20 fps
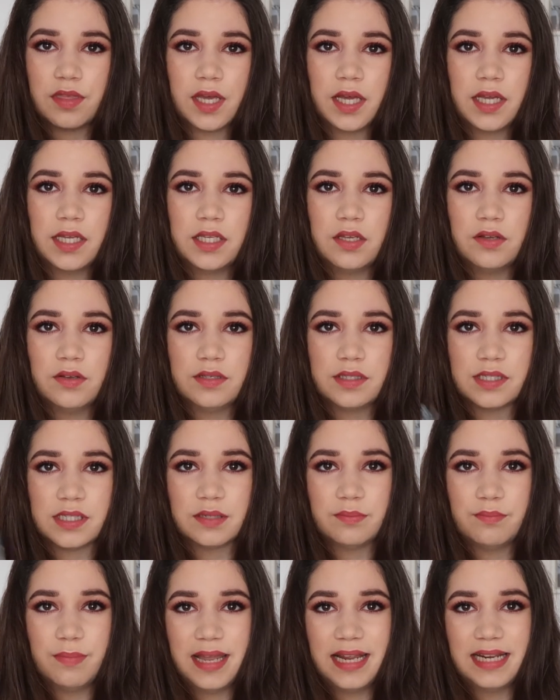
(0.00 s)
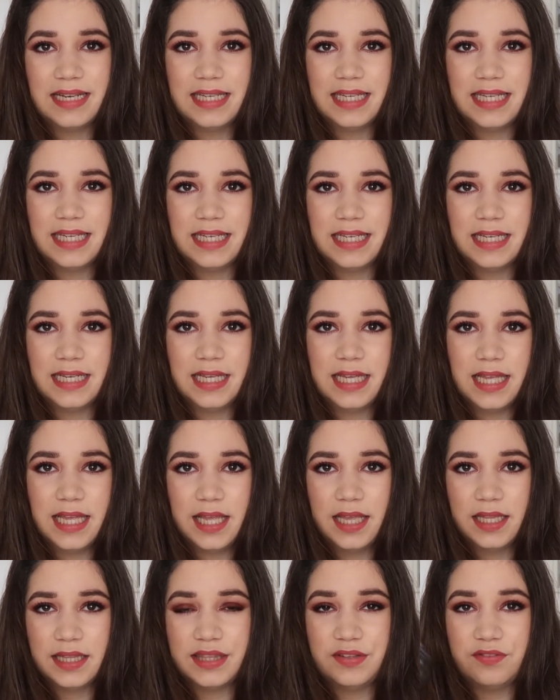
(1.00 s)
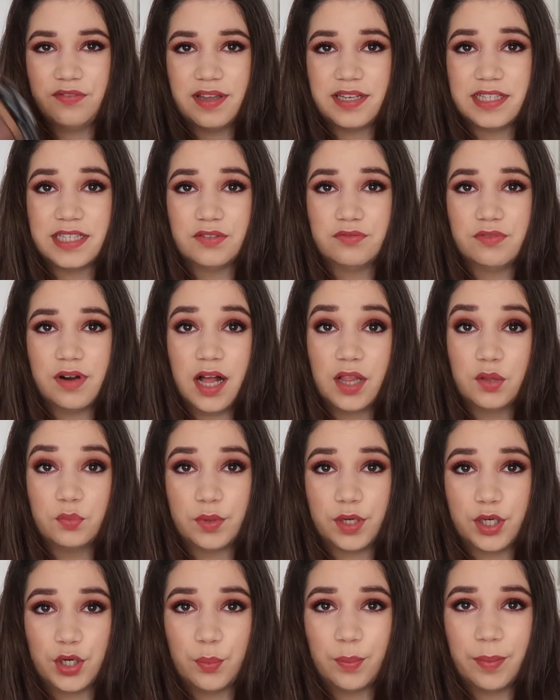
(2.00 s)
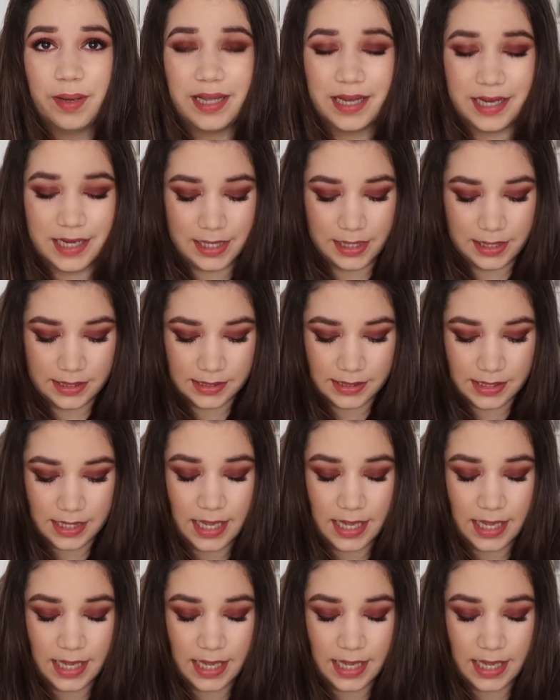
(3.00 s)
I used mainly the Wet n Wild one on my eyes,